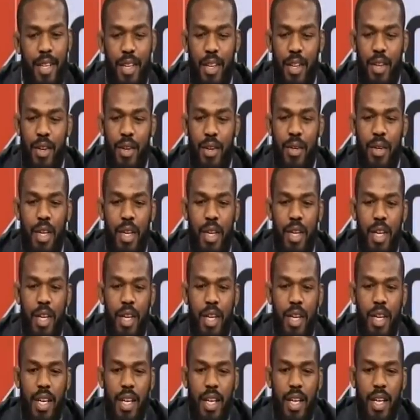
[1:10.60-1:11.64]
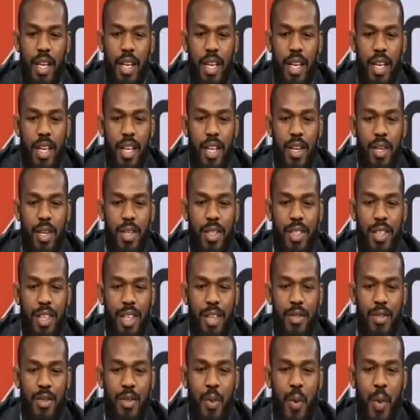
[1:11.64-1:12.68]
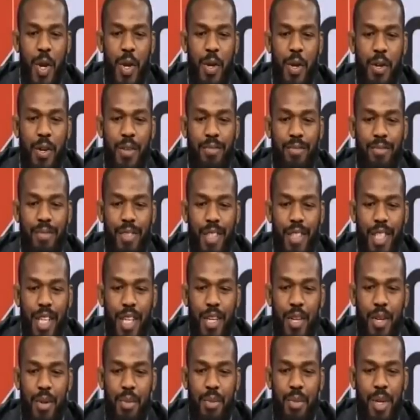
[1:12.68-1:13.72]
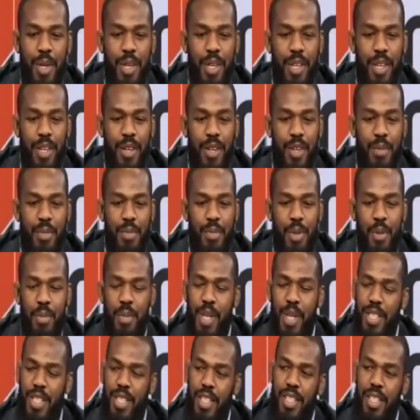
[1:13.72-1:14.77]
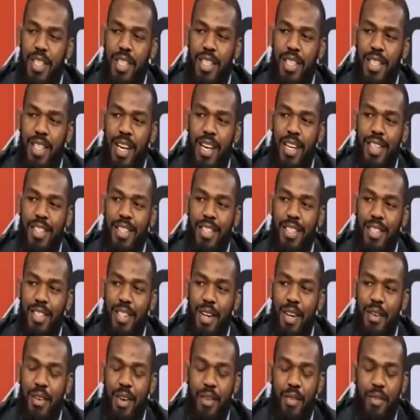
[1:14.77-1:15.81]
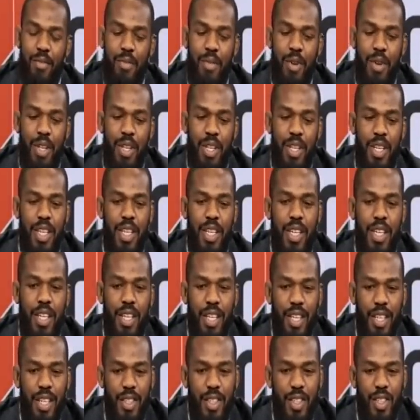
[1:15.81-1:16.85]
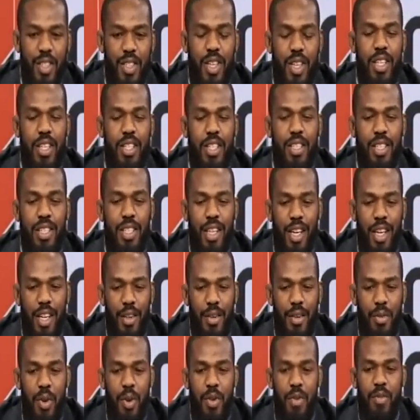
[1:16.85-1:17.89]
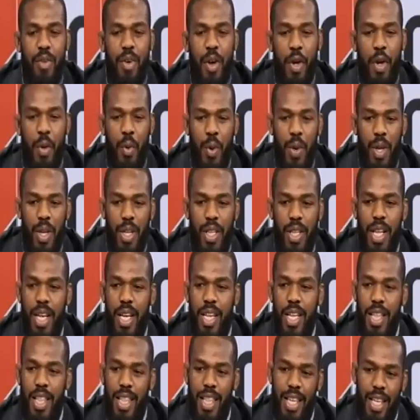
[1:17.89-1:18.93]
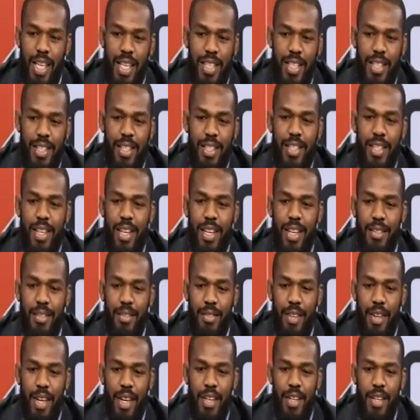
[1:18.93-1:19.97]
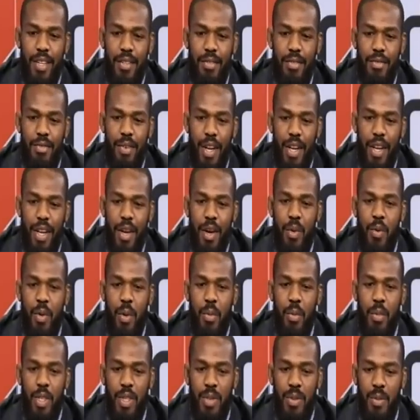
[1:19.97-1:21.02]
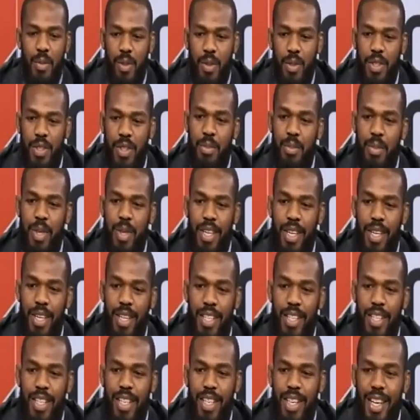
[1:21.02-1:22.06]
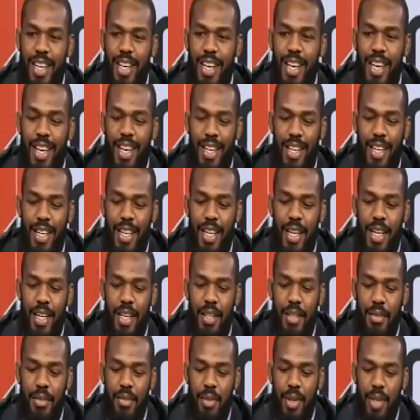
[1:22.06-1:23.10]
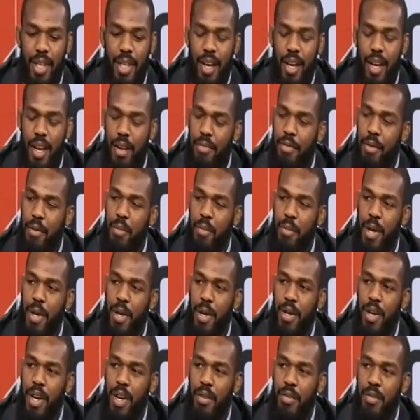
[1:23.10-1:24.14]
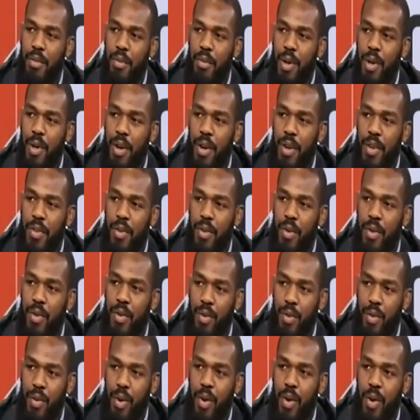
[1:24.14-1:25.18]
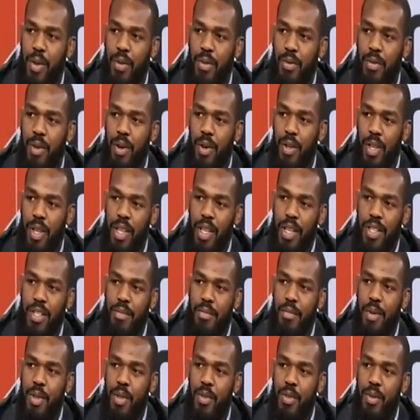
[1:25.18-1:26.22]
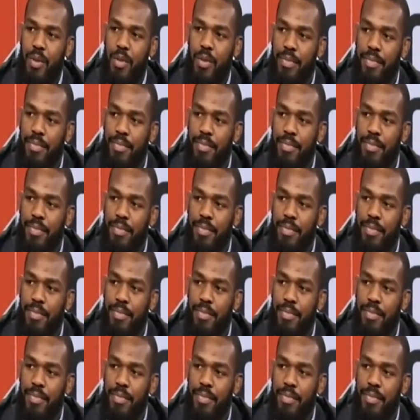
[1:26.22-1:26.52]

know, it sounds weird to hear, but, you know, it's been a blessing in disguise. You know, I've really just got to kind of reevaluate a lot of things and find out what means most to me. And I feel better. I feel better after going through all the things I've been through.